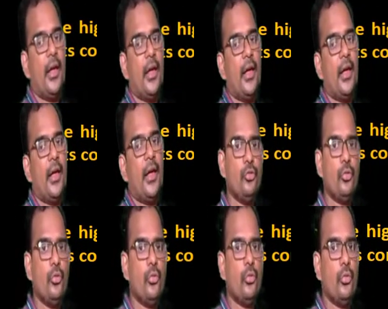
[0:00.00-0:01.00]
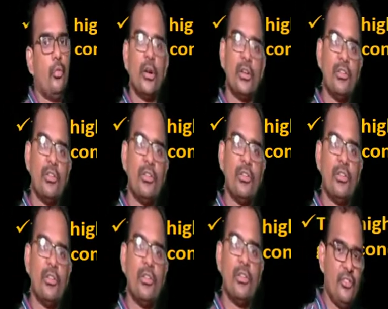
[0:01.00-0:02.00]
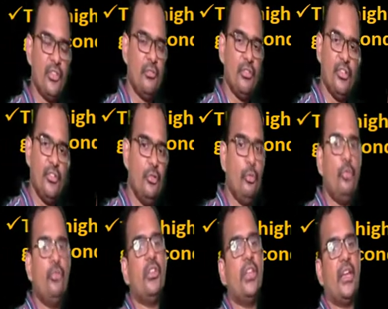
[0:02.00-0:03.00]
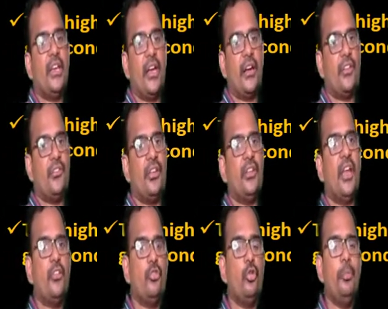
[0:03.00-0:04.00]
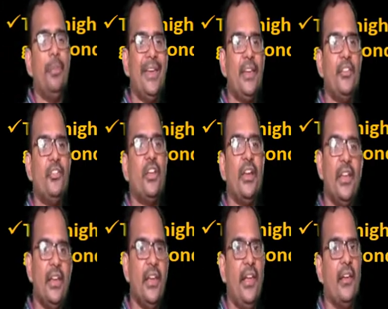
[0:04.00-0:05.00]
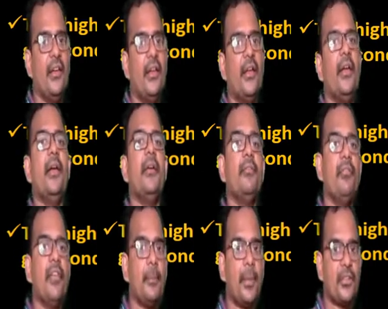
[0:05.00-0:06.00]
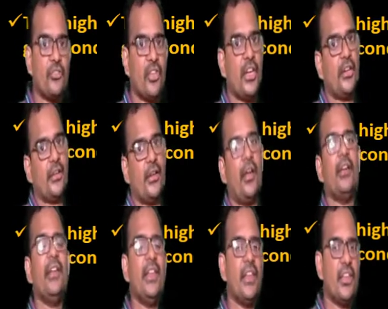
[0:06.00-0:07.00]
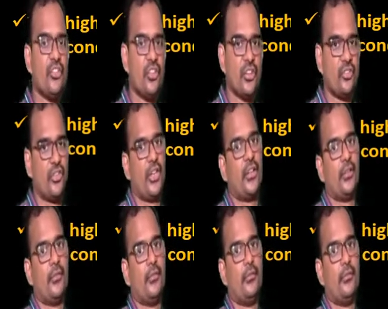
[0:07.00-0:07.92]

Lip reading: And these two, whatever may be the refrigerant which is used in the air conditioner, that should be initially in a vapor state or in a gaseous state.